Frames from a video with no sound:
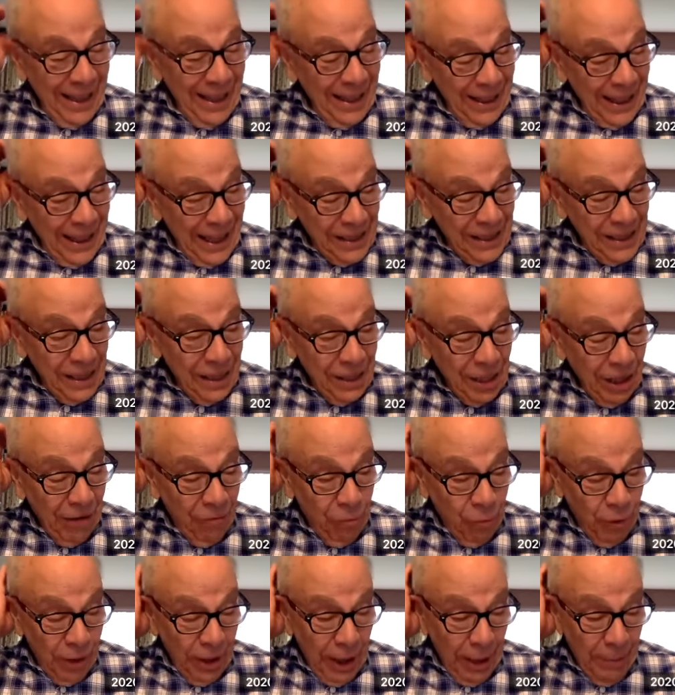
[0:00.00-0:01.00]
That's a
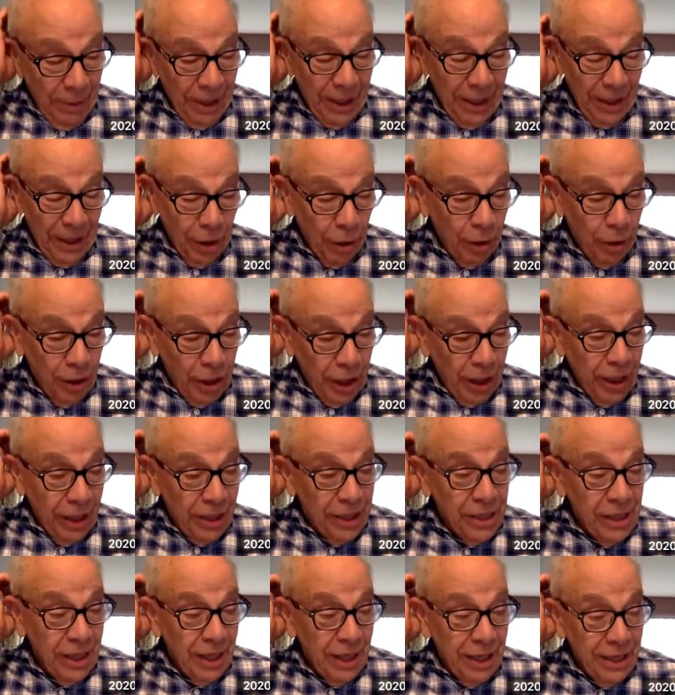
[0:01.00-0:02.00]
tough one. I mean, you know,
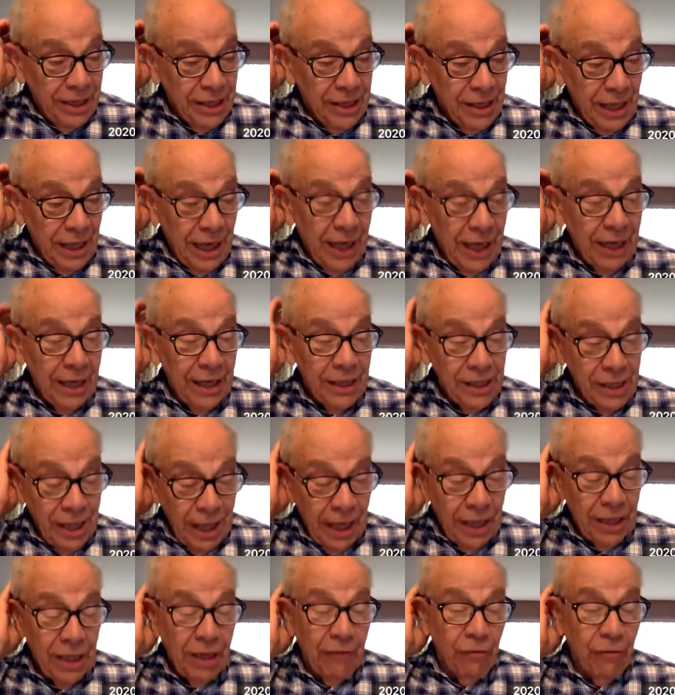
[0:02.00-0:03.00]
it's not a
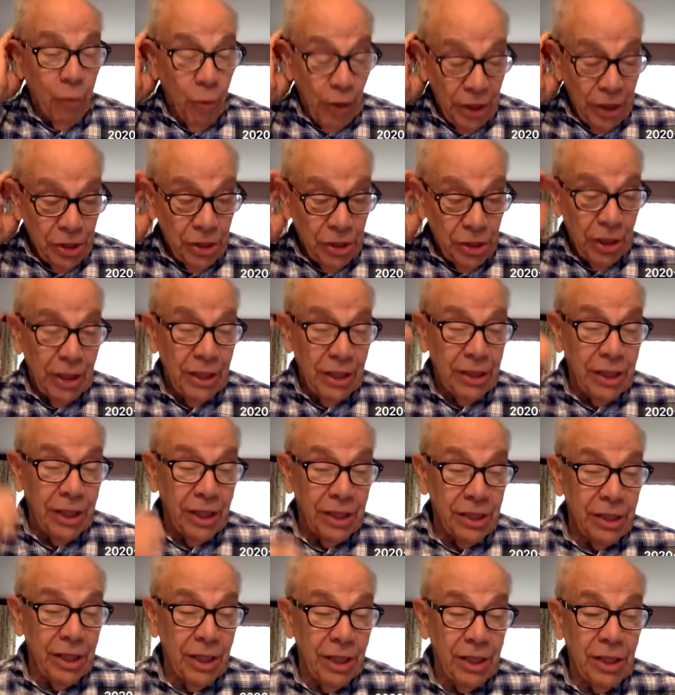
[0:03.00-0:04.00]
tough question.
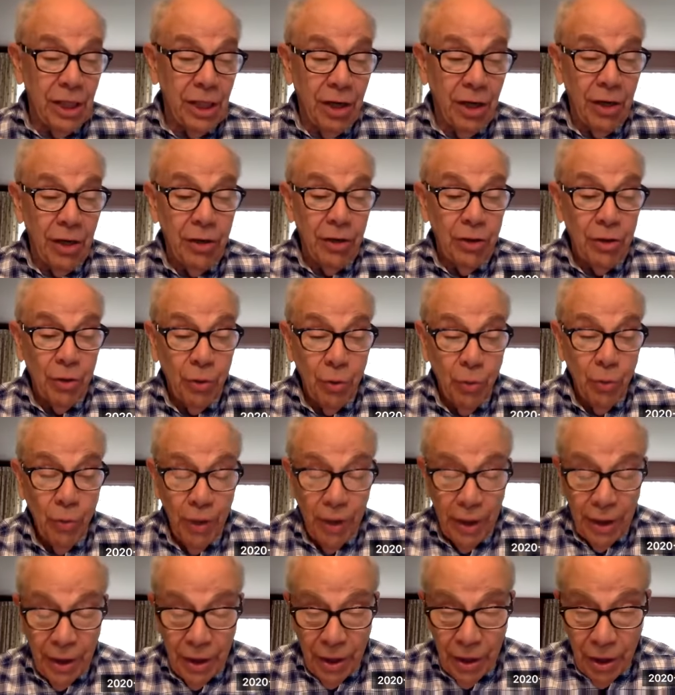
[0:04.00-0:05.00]
It's hard to
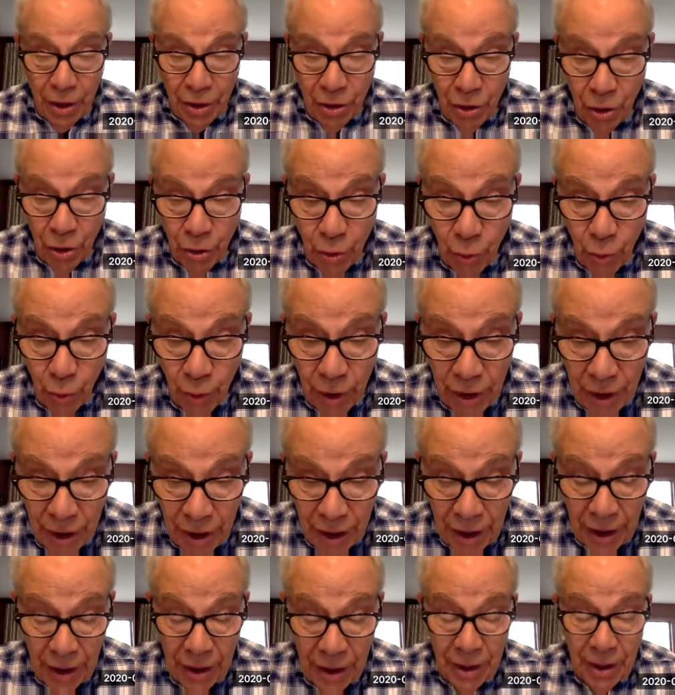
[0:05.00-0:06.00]
do it
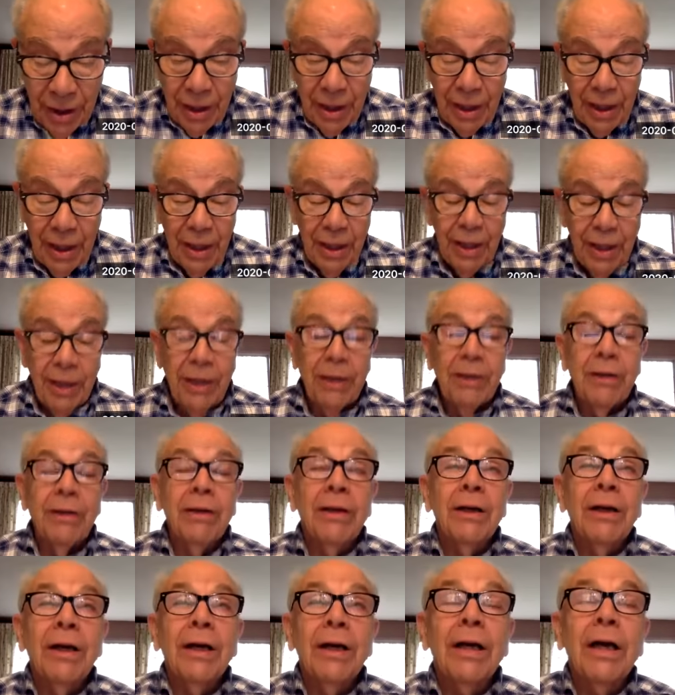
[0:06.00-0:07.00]
in
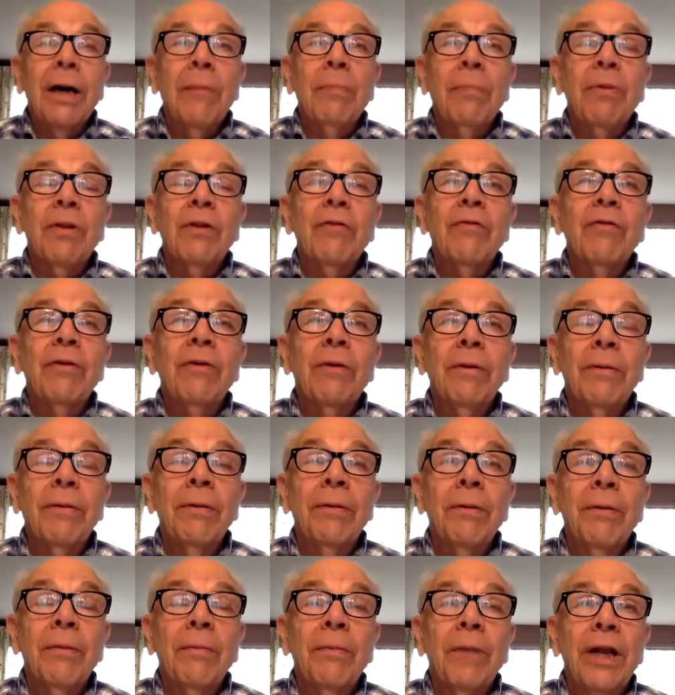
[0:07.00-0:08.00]
a couple of
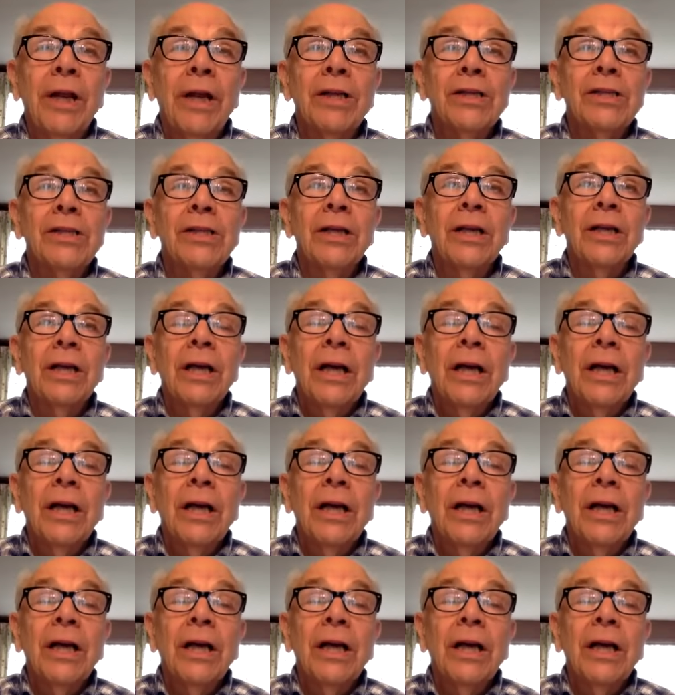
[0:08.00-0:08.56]
minutes.